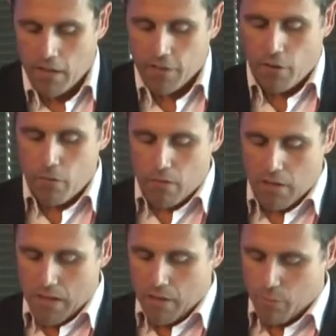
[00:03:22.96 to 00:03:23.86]
So
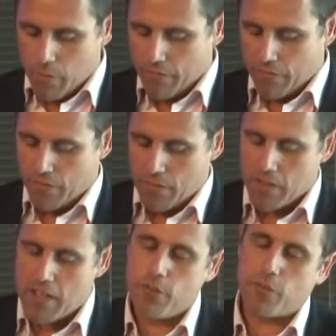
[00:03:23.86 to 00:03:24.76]
uh, we've,
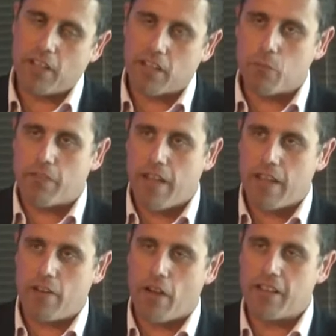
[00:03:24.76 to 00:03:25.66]
in New Zealand, we've
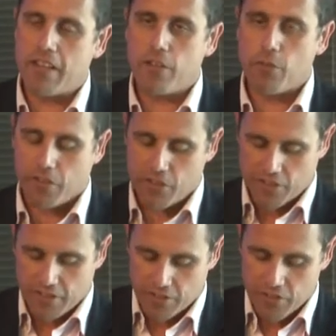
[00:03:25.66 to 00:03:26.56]
had ID usage
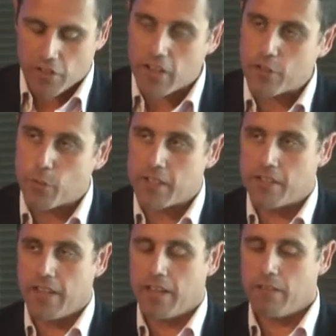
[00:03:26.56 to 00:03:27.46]
since July
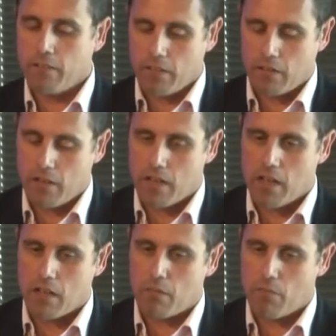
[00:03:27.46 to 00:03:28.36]
2010
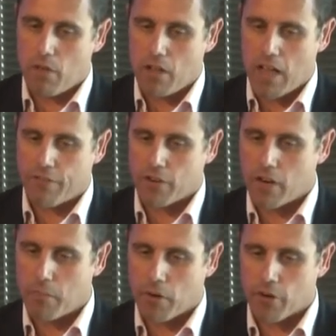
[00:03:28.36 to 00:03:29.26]
uh, after
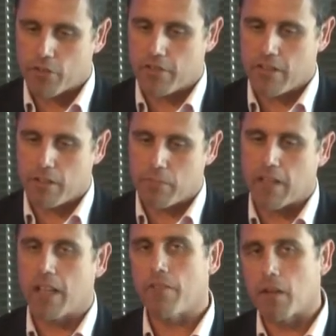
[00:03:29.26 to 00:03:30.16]
I approached the,
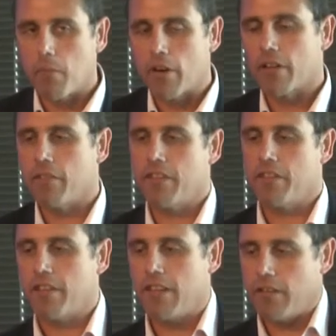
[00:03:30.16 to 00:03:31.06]
the governing body of the
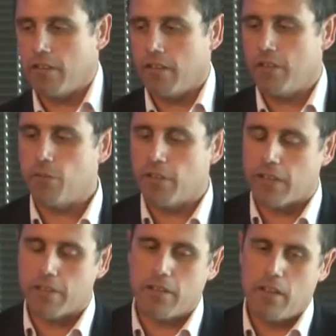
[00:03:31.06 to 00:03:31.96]
internet in New
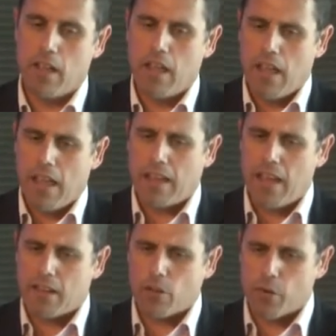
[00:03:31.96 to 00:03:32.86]
Zealand and,
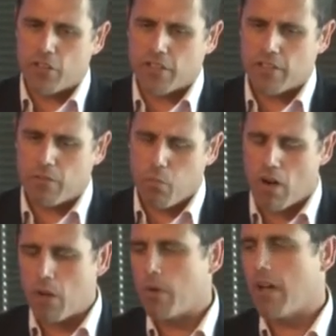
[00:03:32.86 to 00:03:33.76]
and questioned
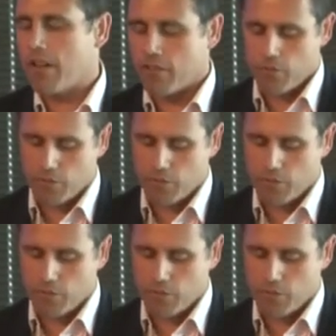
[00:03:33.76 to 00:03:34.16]
why we aren't